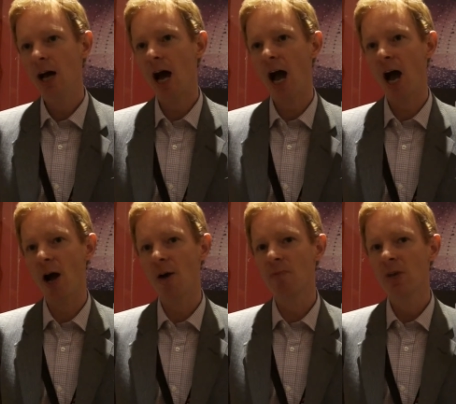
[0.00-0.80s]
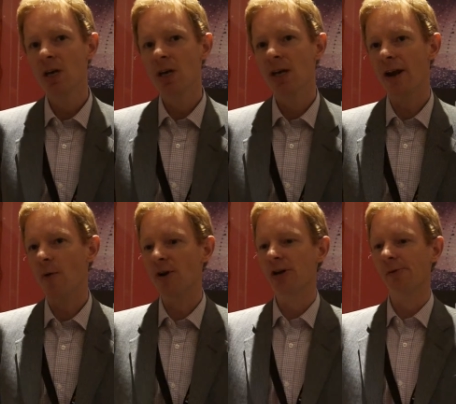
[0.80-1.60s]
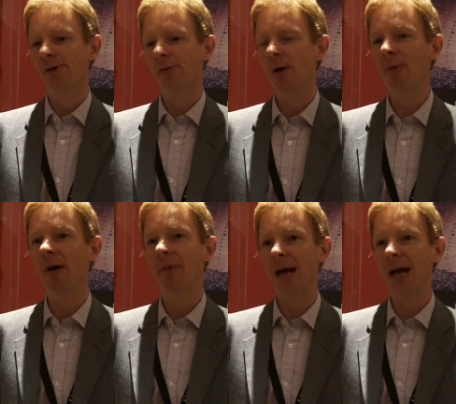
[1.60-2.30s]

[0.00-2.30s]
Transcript: Um, you know, when you, you open up